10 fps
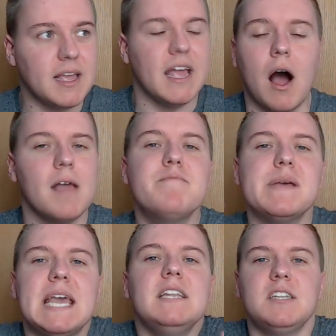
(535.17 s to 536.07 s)
I
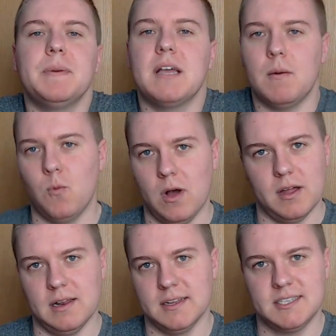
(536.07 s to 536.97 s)
begin to become
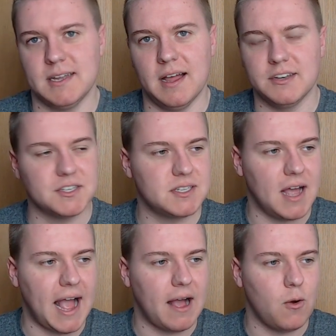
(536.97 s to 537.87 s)
wordless at just
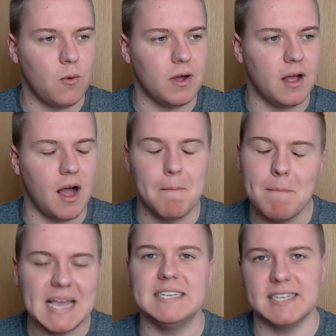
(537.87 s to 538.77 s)
how
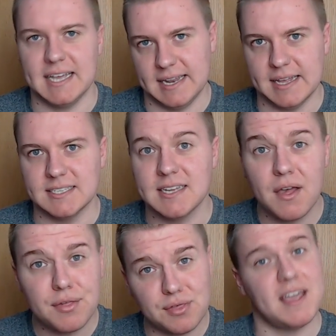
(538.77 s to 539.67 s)
amazing it is.
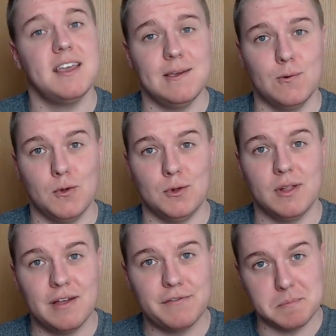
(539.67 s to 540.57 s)
Thank you all
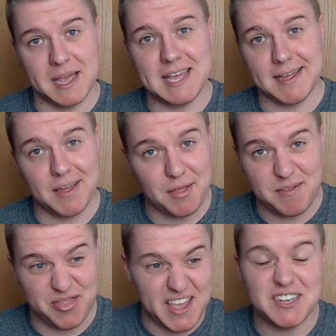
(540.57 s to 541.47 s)
for making
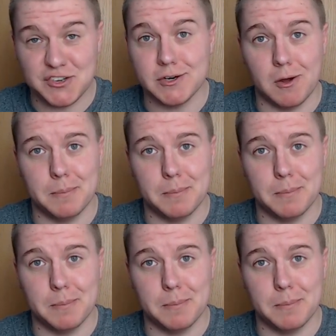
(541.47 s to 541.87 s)
this job